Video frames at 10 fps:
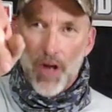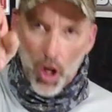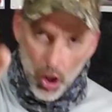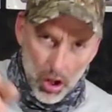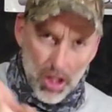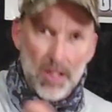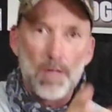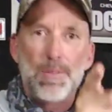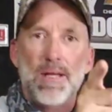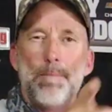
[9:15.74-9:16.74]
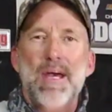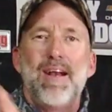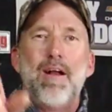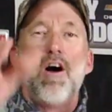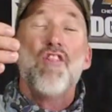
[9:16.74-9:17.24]
the hook to be
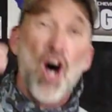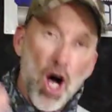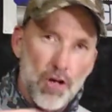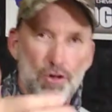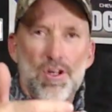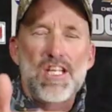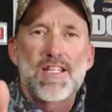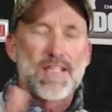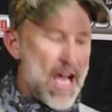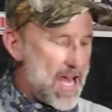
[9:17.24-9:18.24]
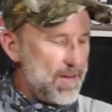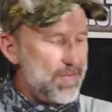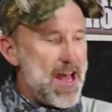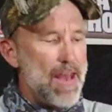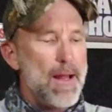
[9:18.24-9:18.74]
embedded on the underneath side of
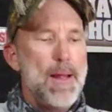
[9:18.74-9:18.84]
that